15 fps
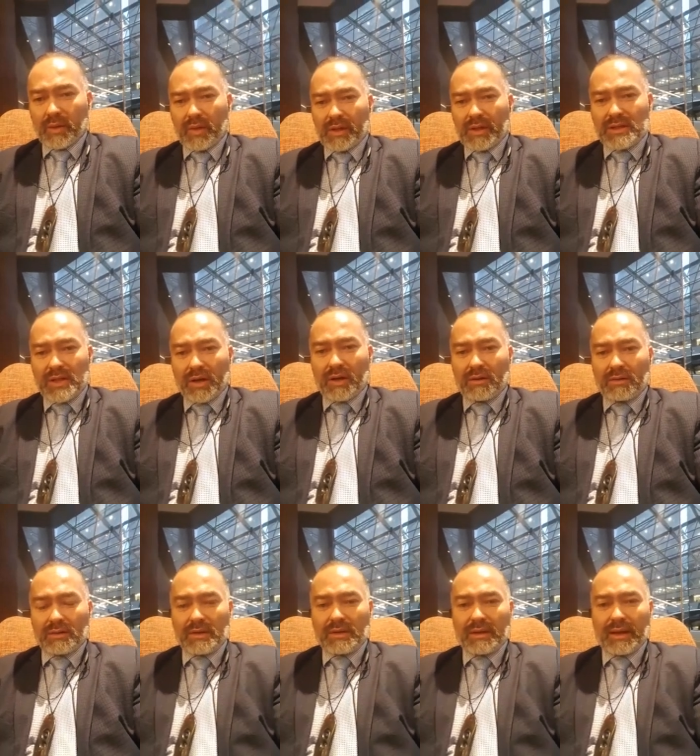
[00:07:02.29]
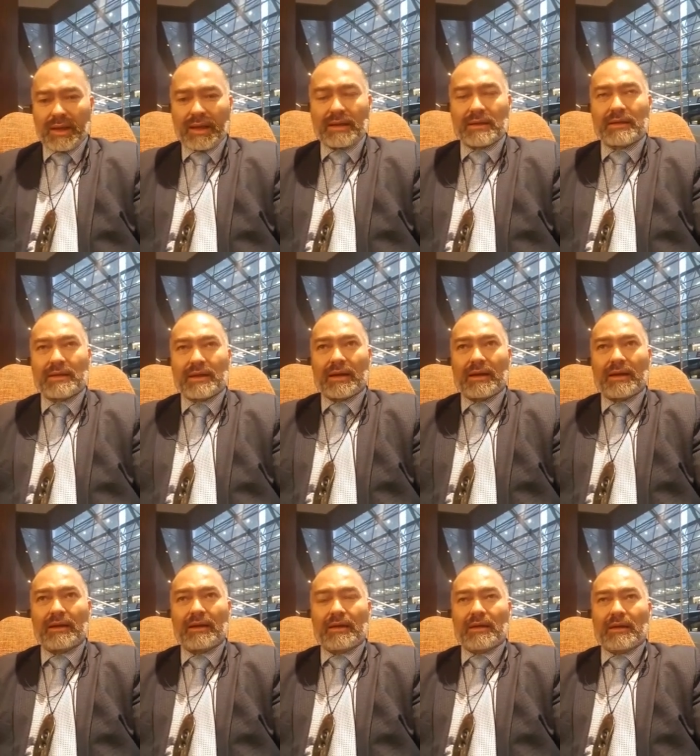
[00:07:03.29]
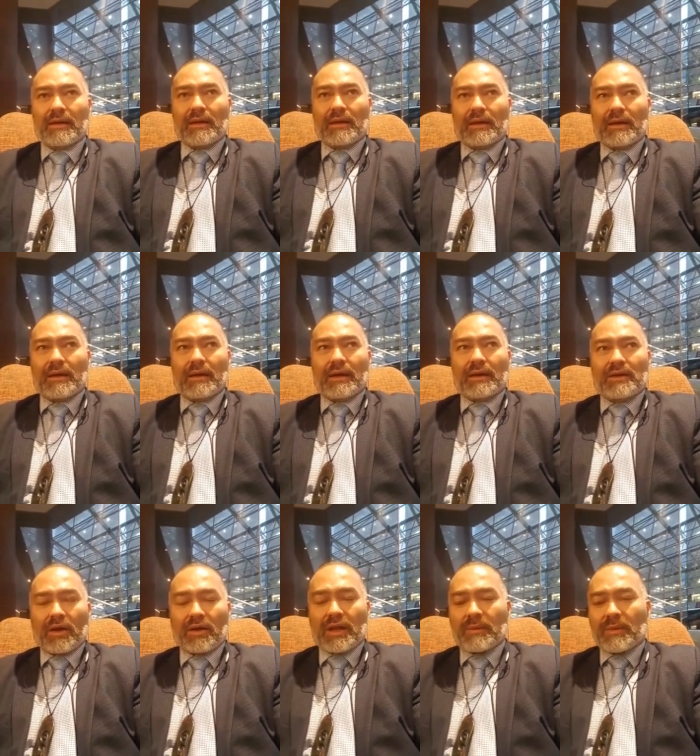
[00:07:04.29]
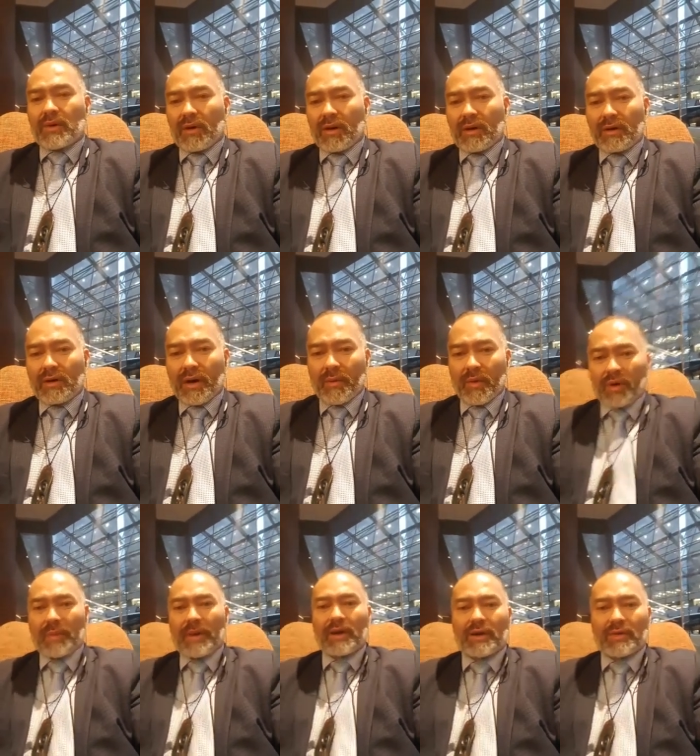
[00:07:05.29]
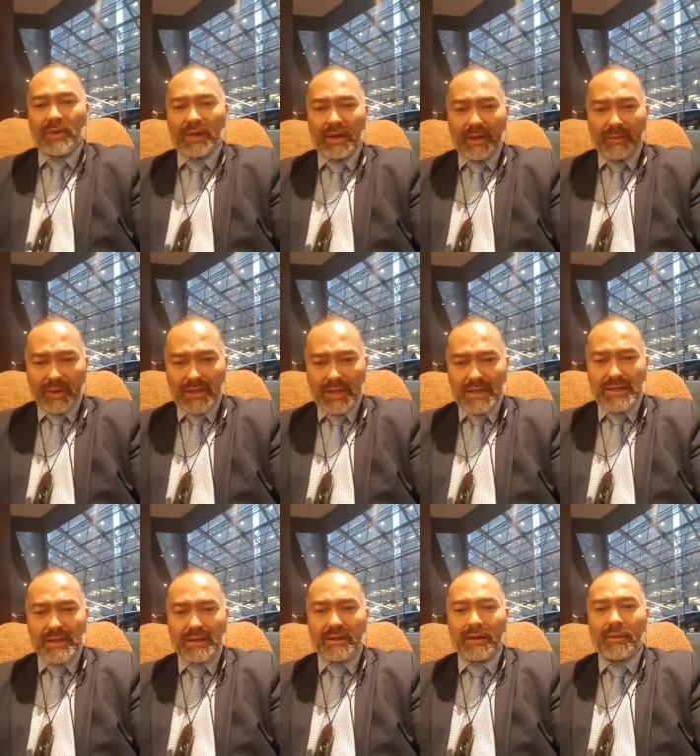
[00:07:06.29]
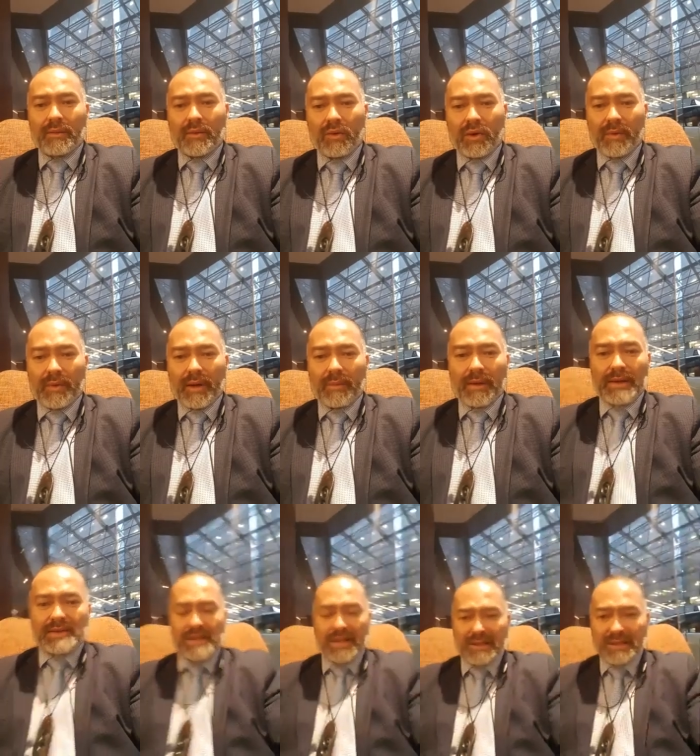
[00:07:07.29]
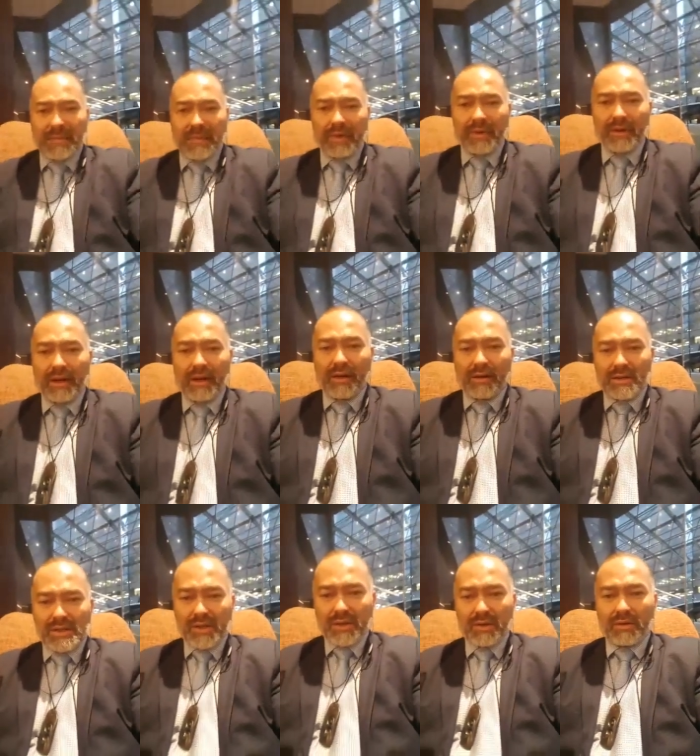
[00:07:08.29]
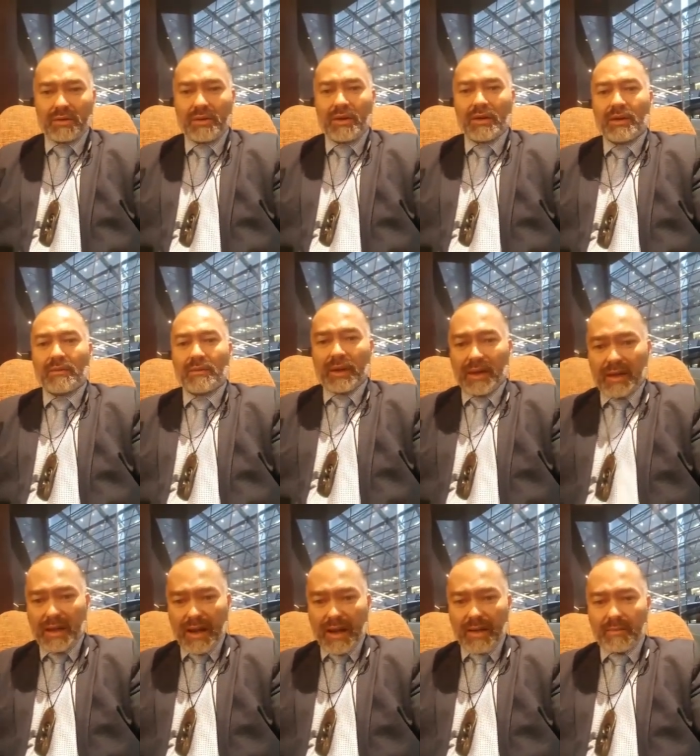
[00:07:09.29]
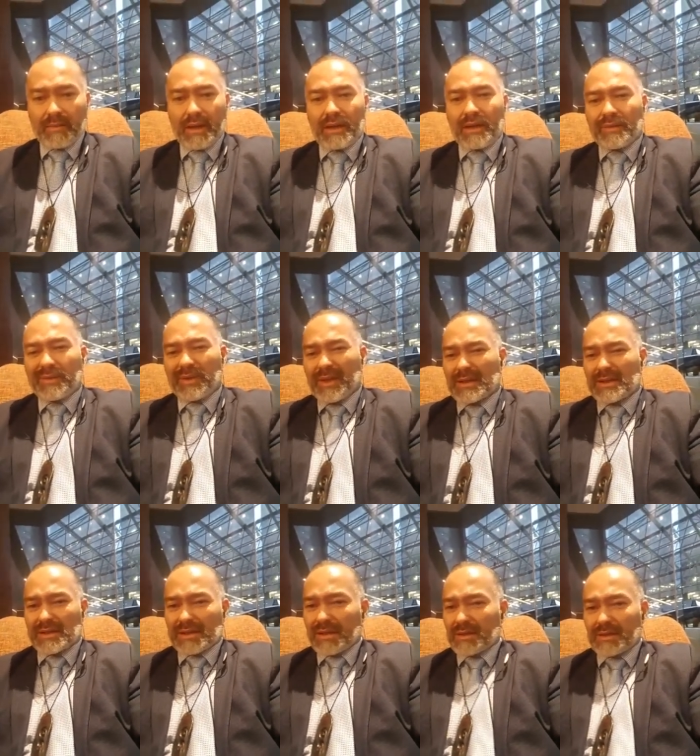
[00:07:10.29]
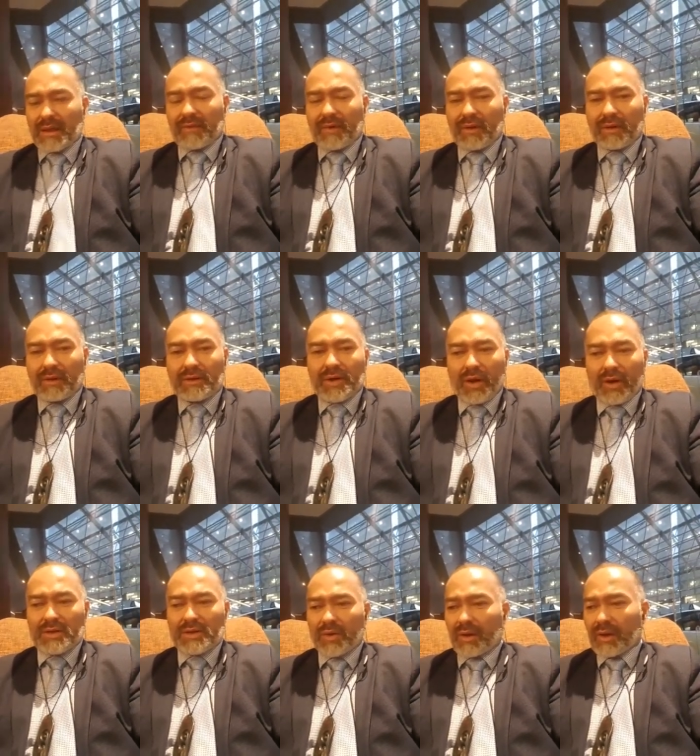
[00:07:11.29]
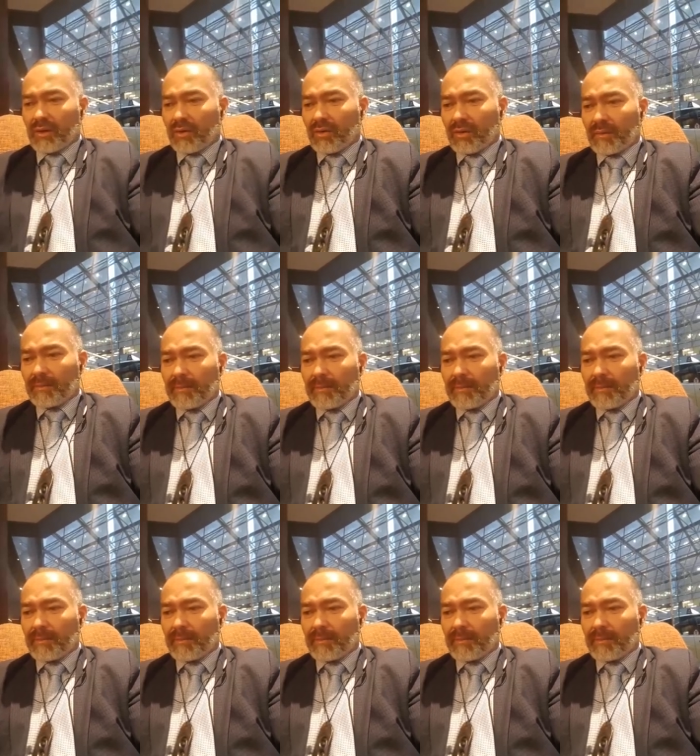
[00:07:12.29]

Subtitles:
what you're told. And don't get me wrong, I'm all about community protection. I'm all about being sensible, logical, being calm, but that just doesn't have a good tone to it at all.